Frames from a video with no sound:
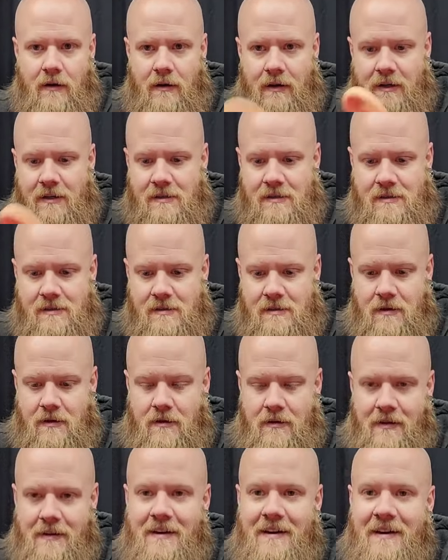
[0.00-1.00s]
It's,
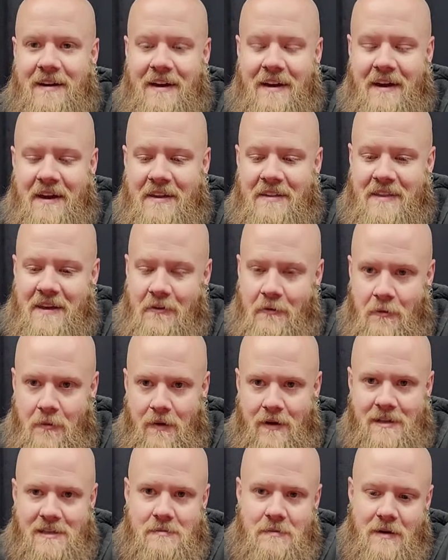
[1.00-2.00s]
that
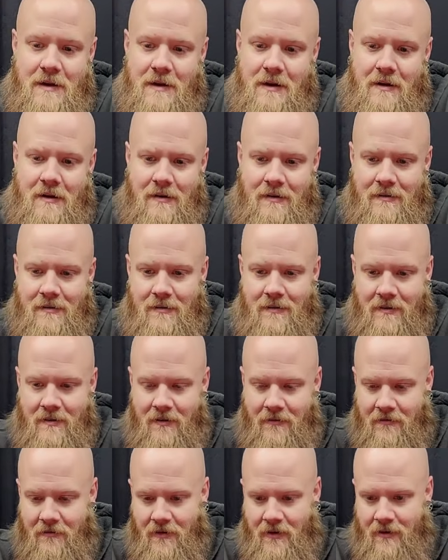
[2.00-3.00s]
reminds me uh,
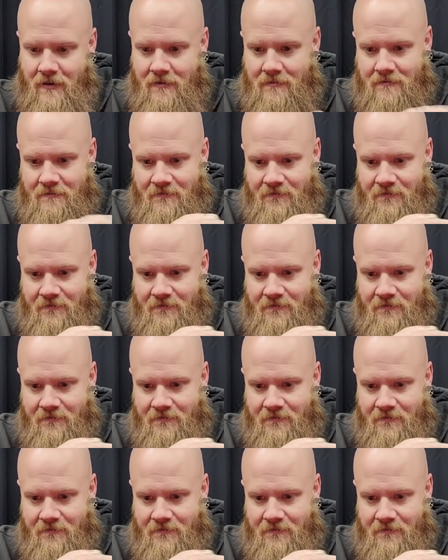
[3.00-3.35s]
of uh,